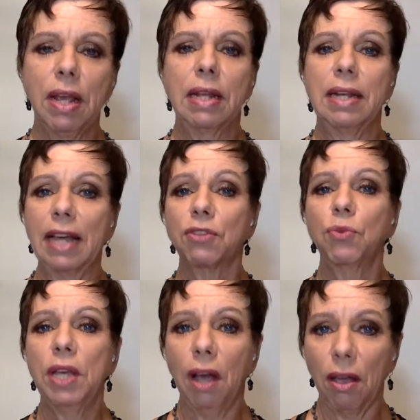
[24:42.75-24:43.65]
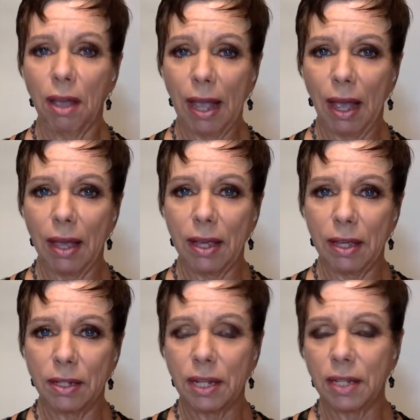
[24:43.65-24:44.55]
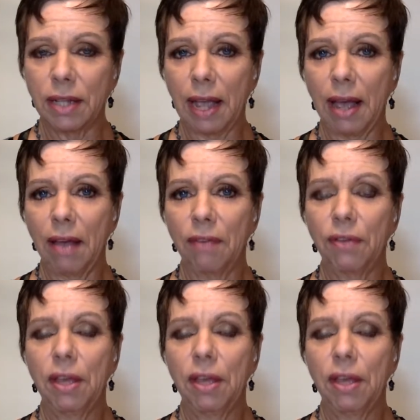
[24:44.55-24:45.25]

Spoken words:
Next week, I intend to have